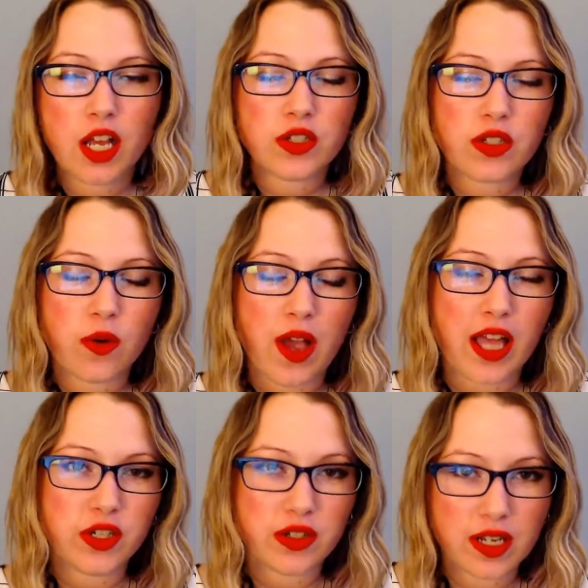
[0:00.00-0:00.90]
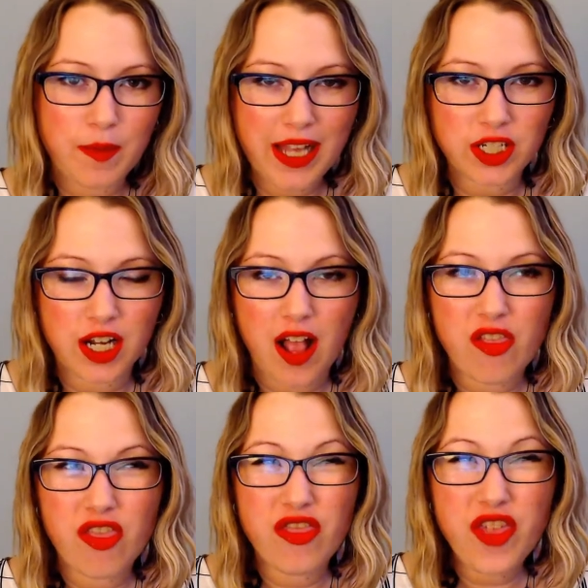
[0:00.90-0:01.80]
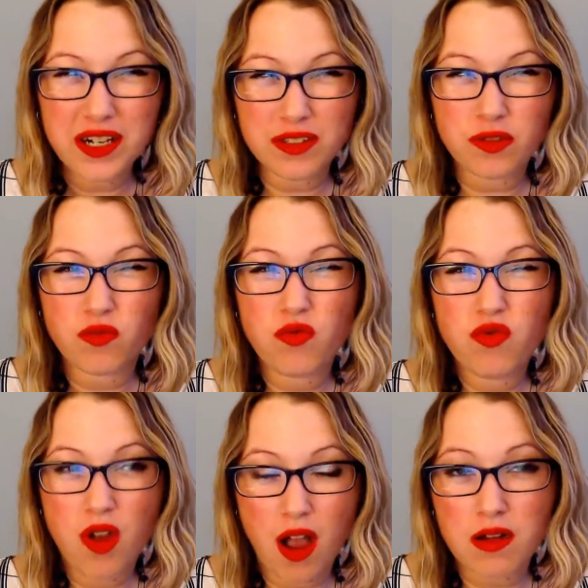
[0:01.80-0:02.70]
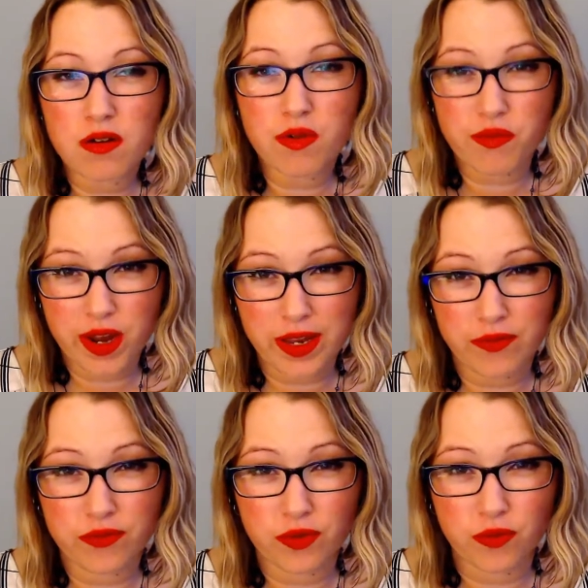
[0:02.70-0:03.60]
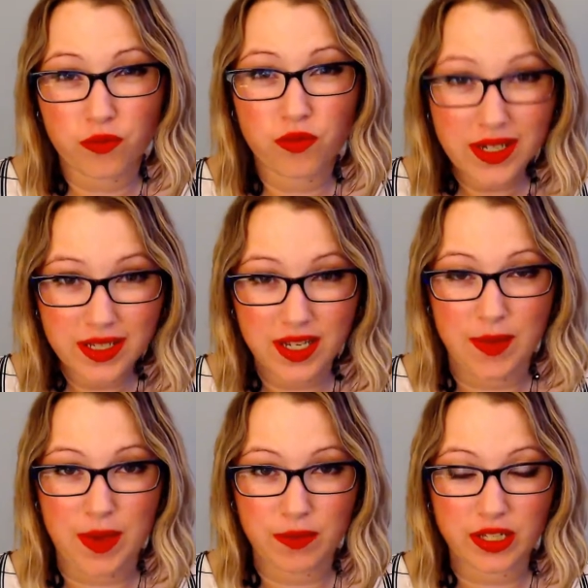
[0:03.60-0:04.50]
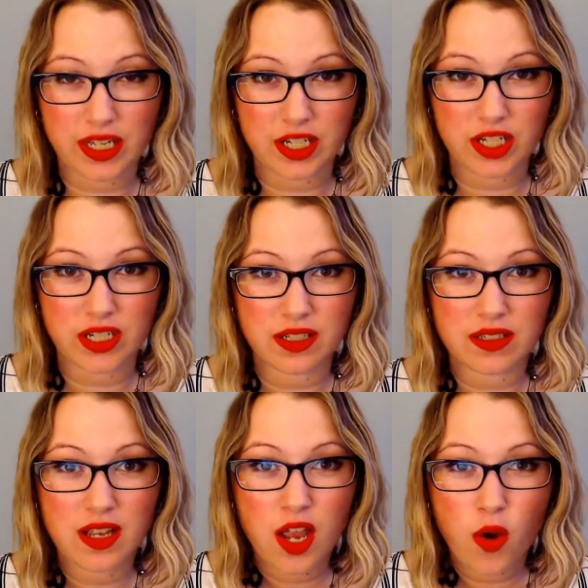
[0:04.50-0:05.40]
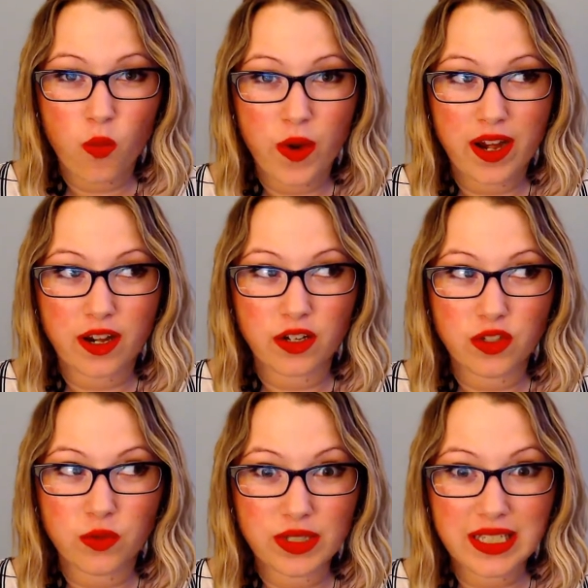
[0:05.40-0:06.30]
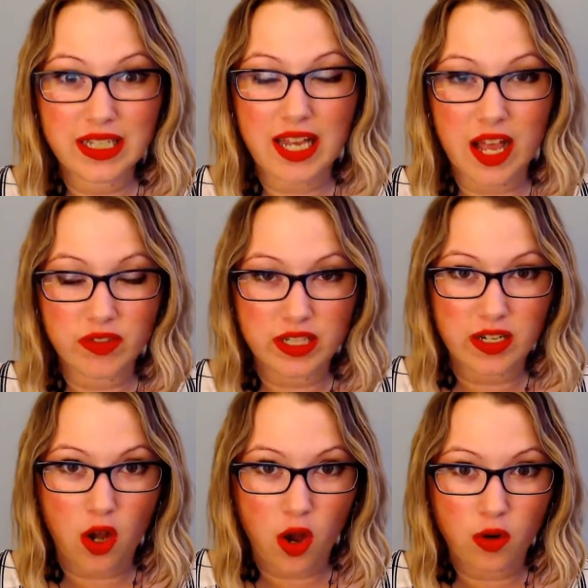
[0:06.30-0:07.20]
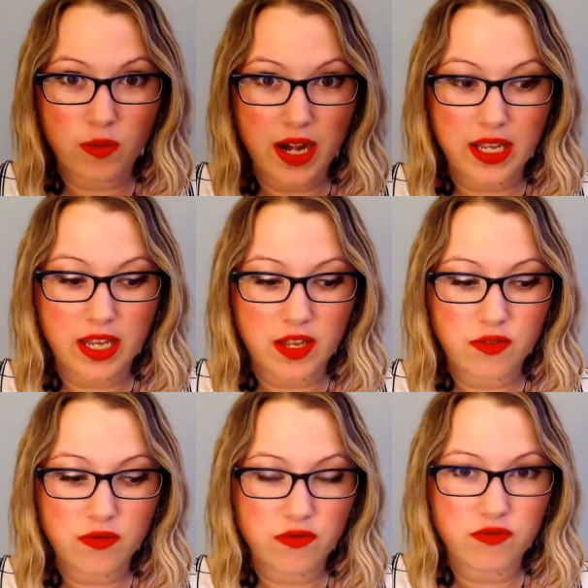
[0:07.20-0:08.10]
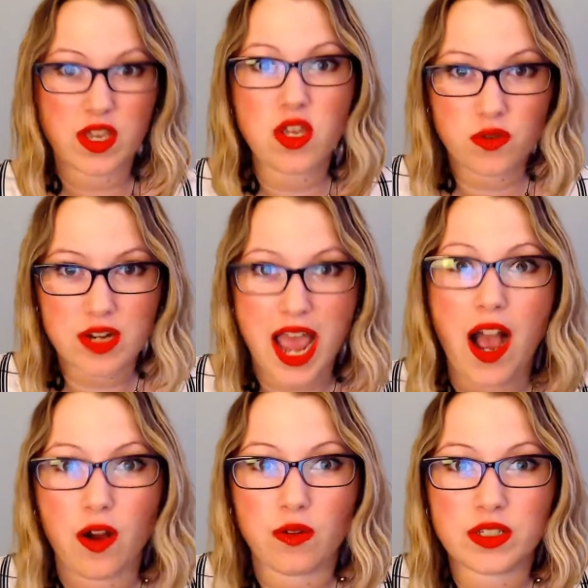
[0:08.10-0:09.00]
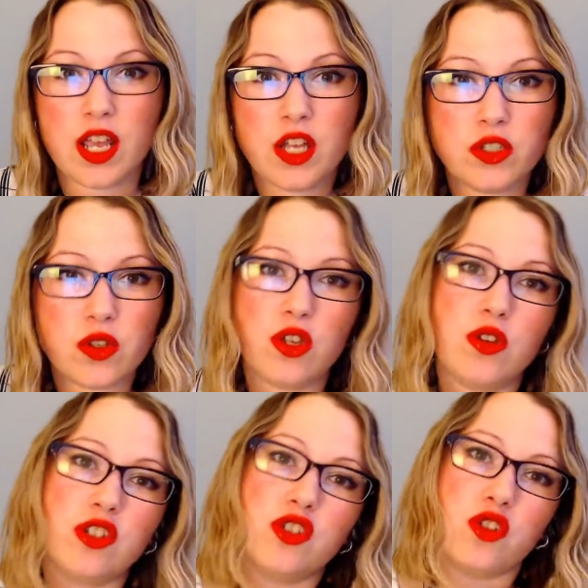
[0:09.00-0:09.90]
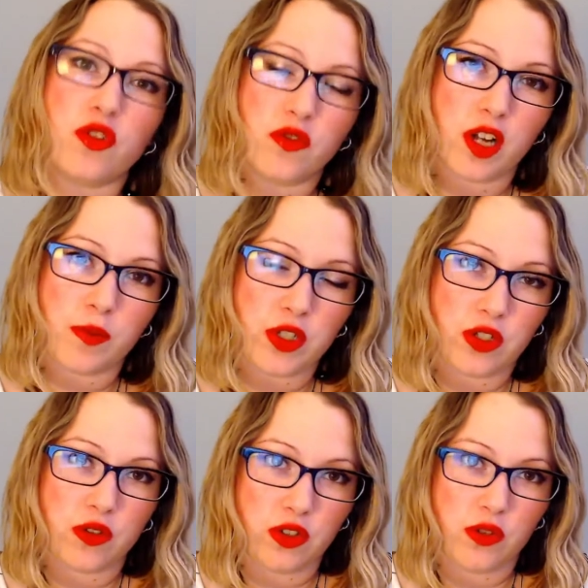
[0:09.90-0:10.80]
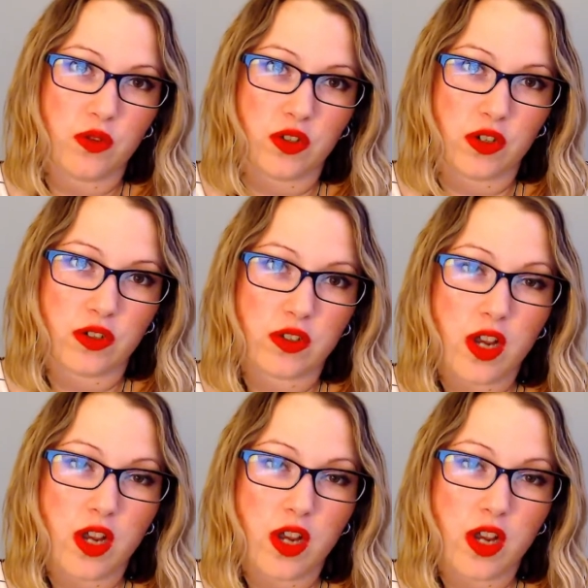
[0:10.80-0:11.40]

So as you can imagine, that's not great for runtime applications where you really need to have the data already figured out so that you can serve it up to your users.